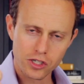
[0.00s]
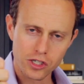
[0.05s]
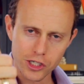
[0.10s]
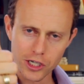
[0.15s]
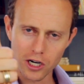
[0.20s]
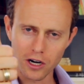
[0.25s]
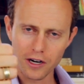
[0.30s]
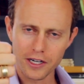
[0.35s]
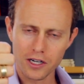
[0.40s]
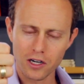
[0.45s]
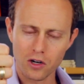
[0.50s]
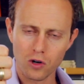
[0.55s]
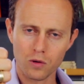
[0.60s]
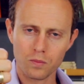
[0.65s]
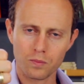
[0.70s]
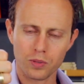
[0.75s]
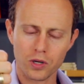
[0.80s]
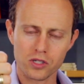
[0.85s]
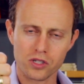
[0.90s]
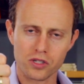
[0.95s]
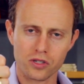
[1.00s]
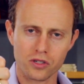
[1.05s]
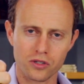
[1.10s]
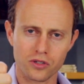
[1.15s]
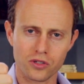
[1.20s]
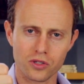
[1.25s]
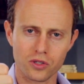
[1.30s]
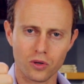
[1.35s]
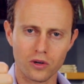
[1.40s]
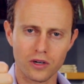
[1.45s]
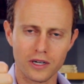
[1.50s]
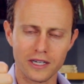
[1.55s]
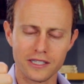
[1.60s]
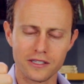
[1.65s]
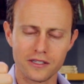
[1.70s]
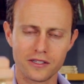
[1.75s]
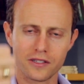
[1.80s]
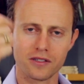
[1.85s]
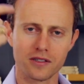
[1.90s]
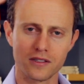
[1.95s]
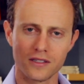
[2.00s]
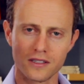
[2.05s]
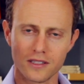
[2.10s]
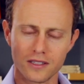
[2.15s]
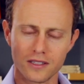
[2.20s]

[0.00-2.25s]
share your own personal stories.